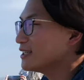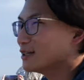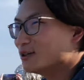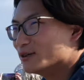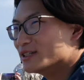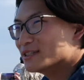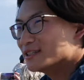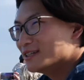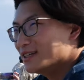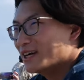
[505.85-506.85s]
You know, always
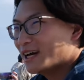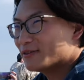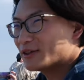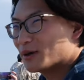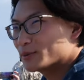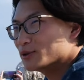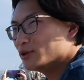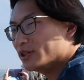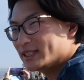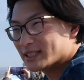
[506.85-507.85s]
have the
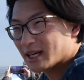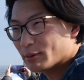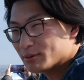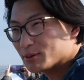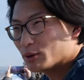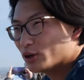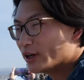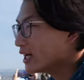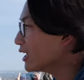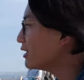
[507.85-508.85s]
opportunity to come out to Mont
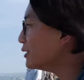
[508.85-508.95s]
Royal,